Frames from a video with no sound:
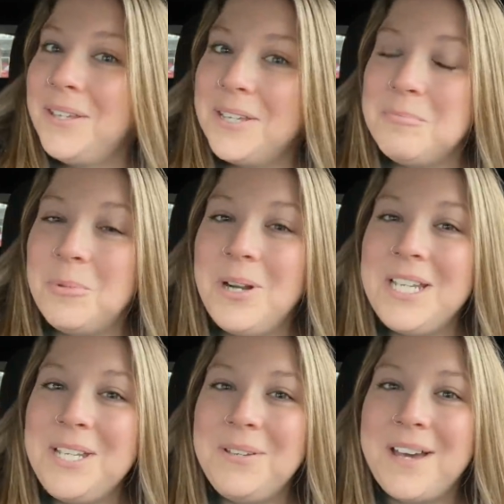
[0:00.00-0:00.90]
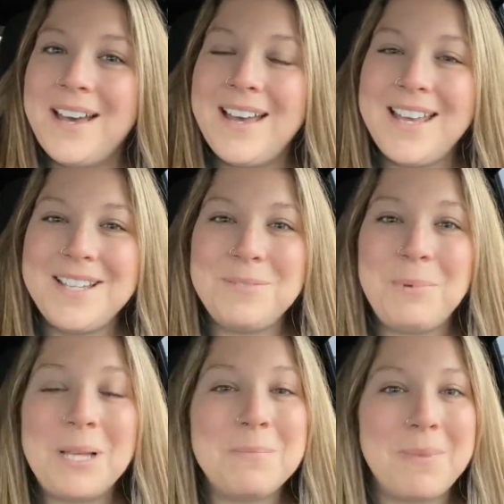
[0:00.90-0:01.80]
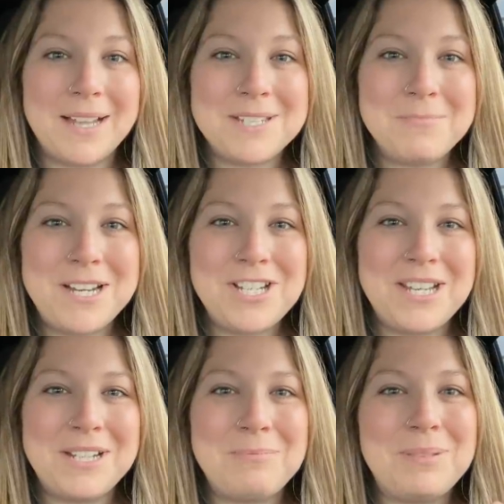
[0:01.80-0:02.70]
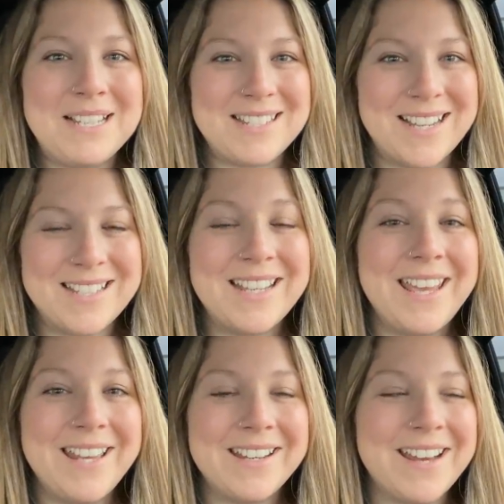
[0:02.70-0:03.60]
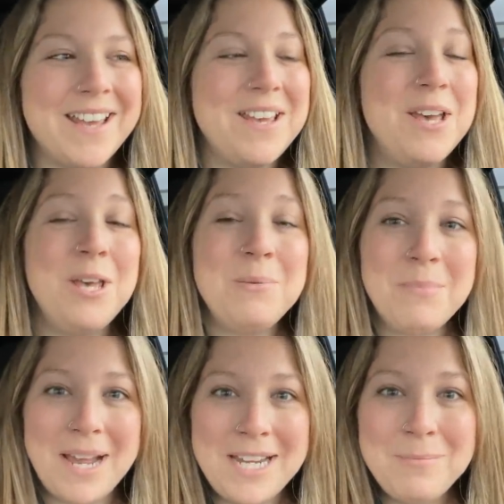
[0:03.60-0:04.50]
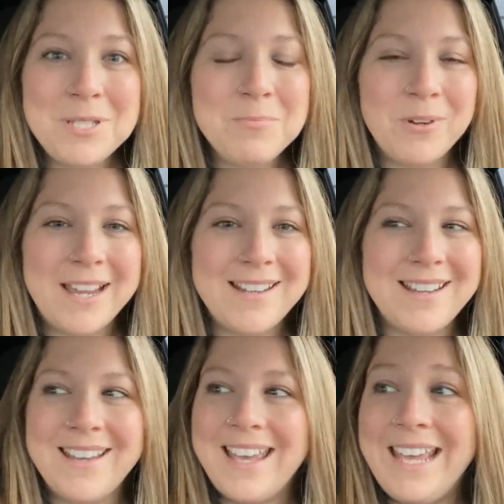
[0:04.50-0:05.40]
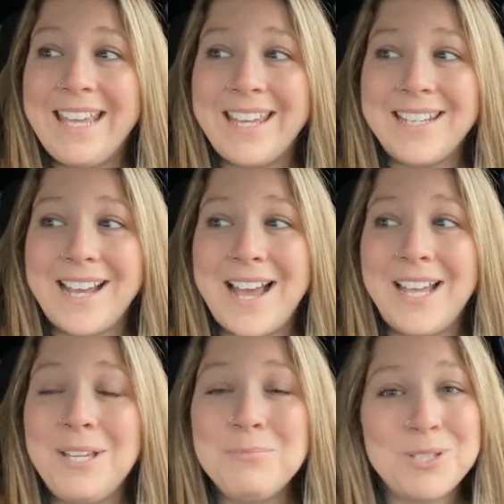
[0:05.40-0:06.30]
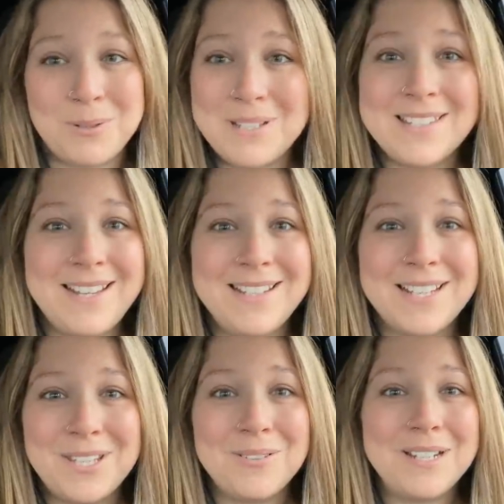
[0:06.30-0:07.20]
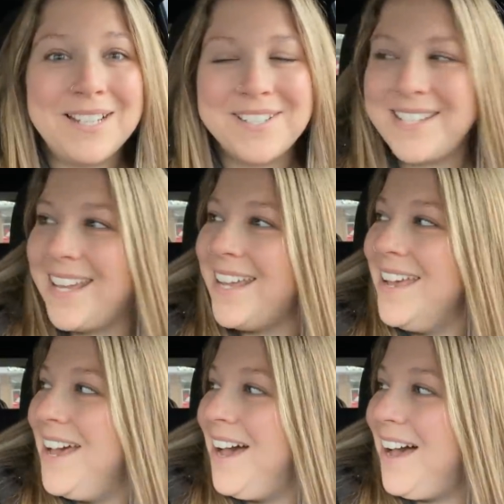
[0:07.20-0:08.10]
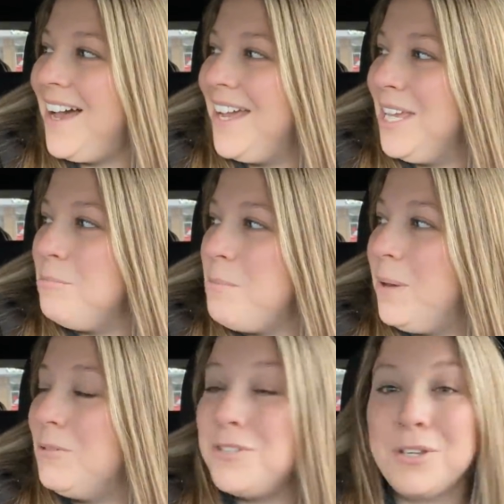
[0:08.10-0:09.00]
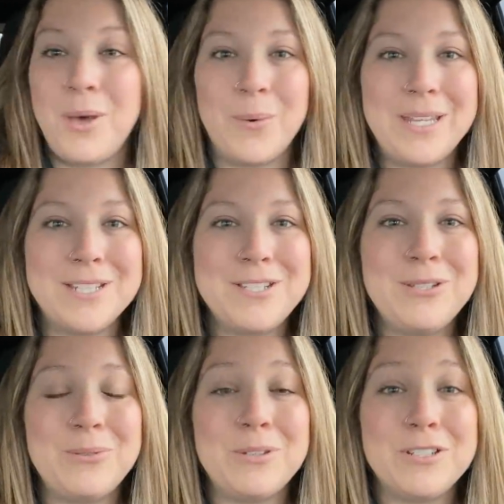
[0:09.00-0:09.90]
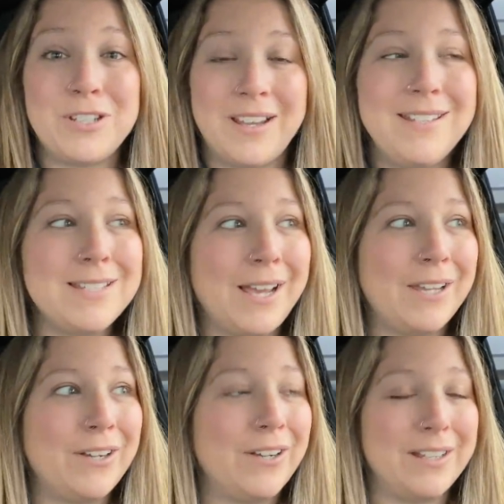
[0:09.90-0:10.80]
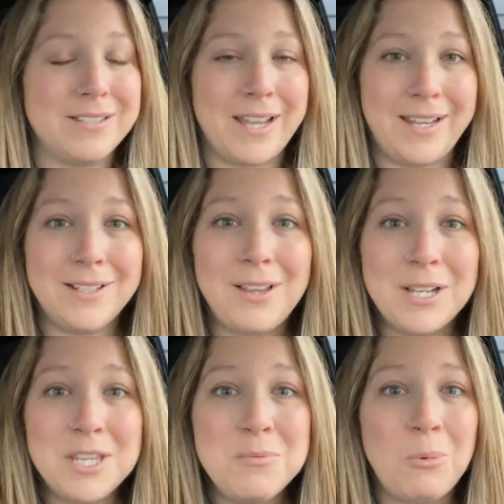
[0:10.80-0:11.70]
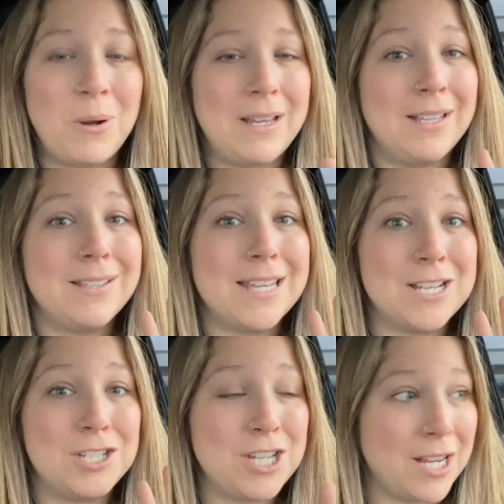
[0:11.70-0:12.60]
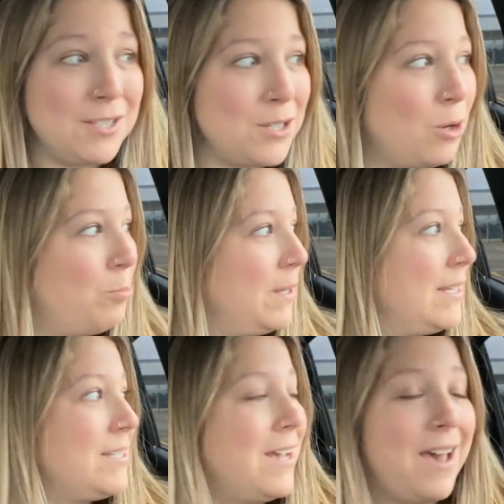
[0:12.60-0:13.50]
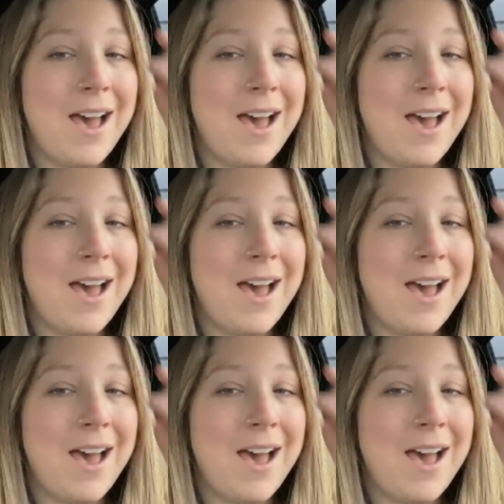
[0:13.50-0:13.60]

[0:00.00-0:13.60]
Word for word: Good morning, you guys. Welcome back to my channel, Plus Size in Canada. My name is Miranda, and I am so excited that you are here today. I am about to go into Giant Tiger. It's 8 o'clock in the morning. They just opened.